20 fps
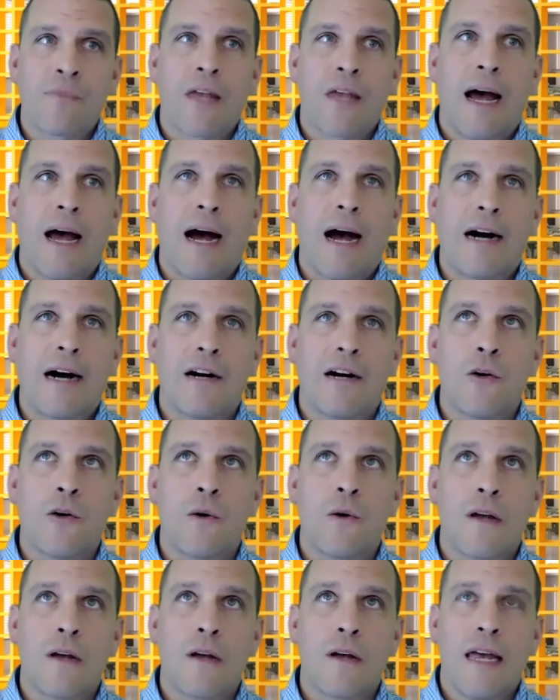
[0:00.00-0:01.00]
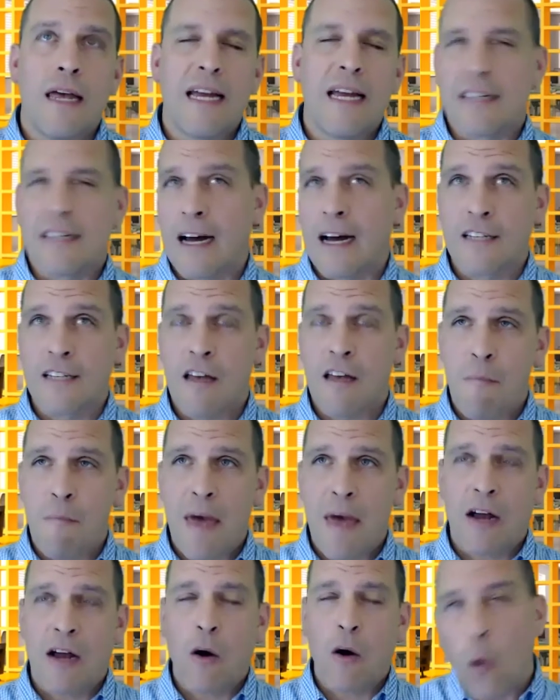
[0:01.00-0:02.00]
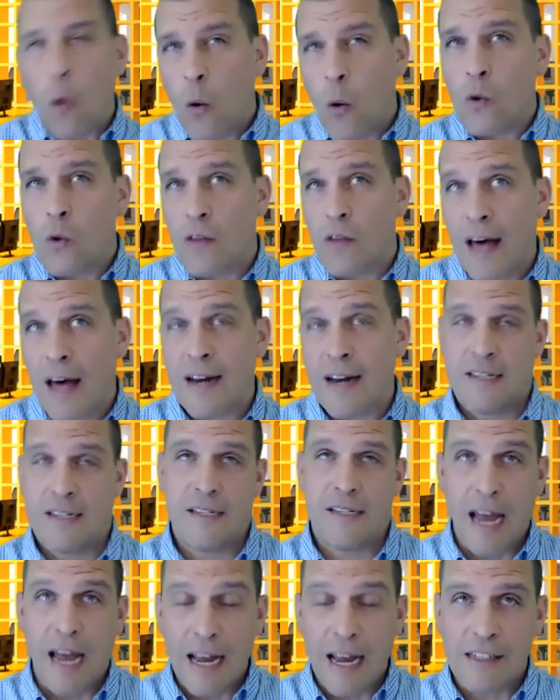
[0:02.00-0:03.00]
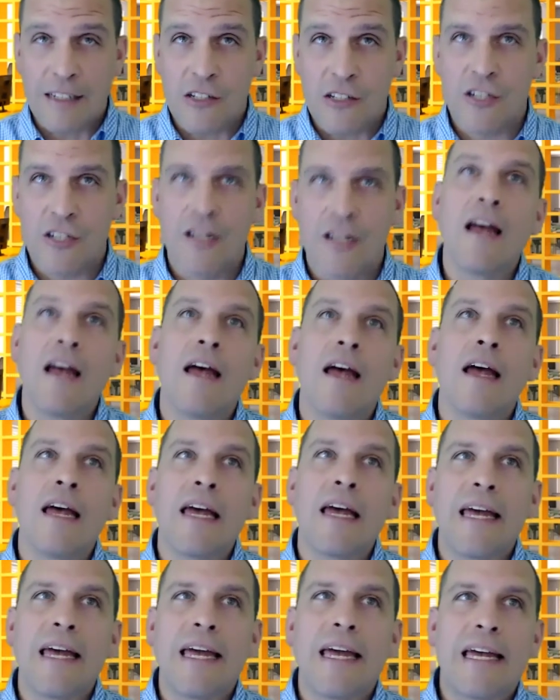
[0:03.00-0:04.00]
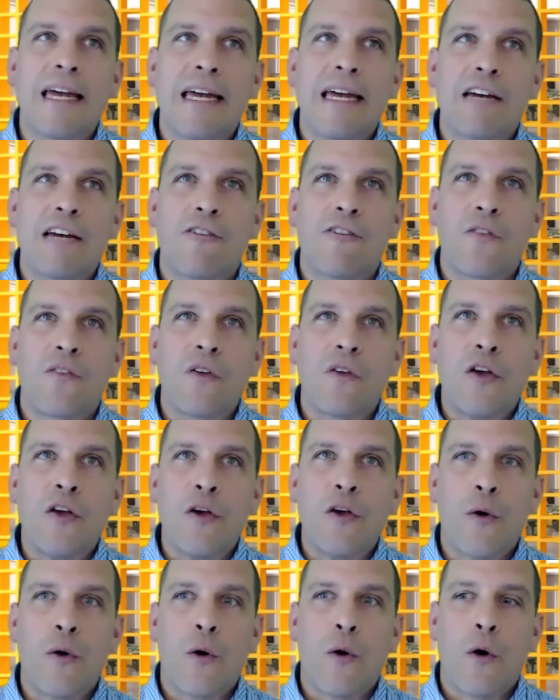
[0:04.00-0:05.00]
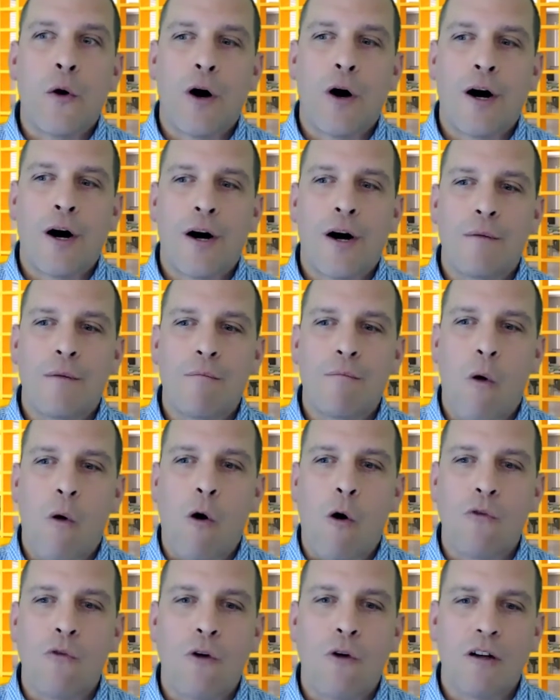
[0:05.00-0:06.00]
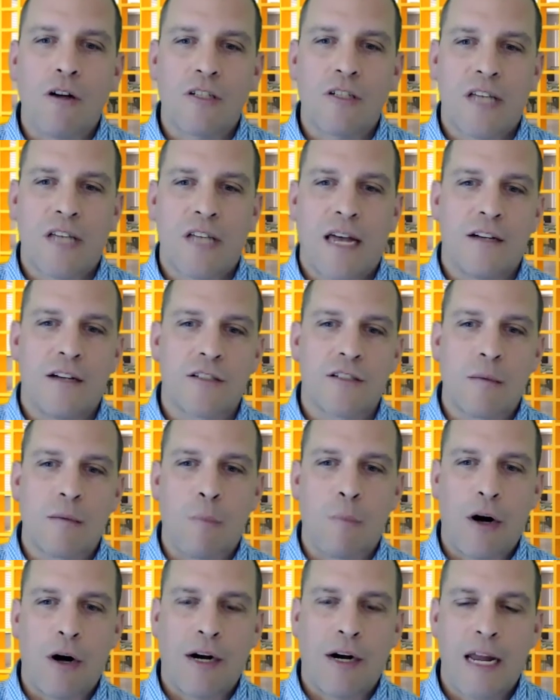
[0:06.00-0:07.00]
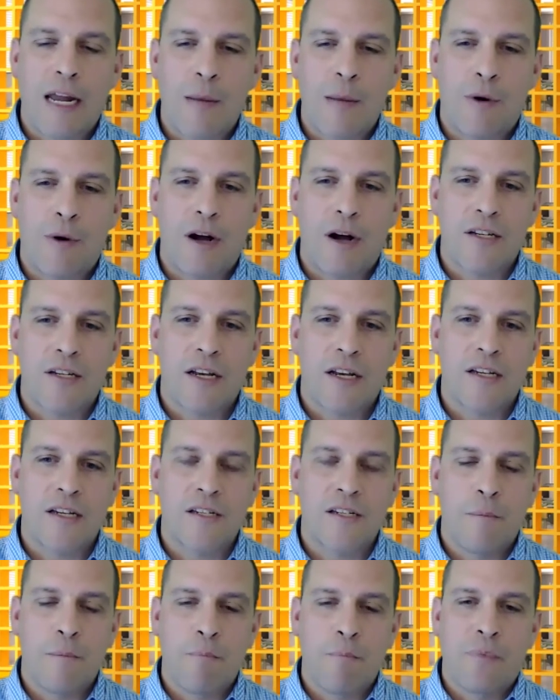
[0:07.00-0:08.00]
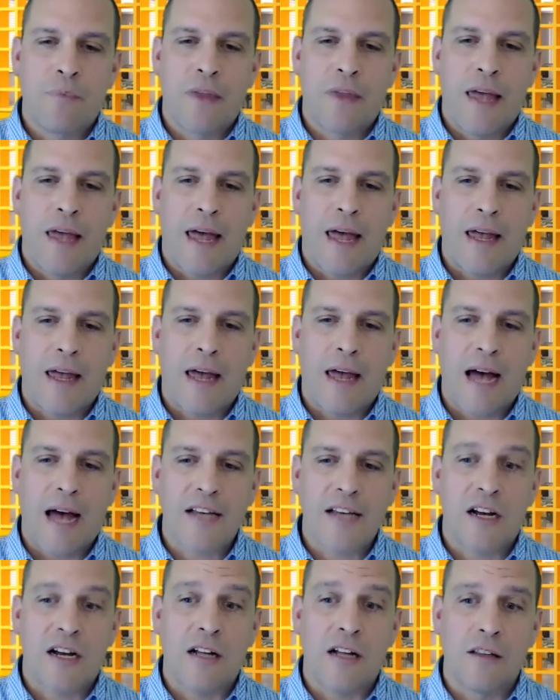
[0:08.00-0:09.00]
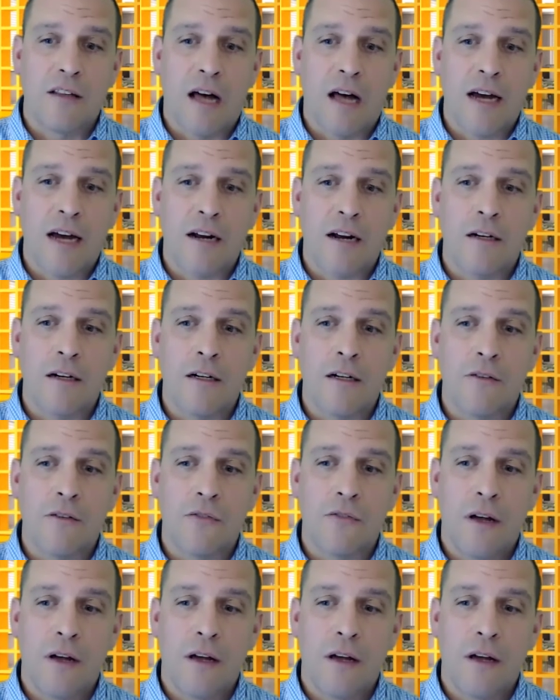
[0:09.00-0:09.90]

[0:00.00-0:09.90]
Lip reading: it doesn't make a whole lot of sense if your overall sales and marketing process, it has a lot of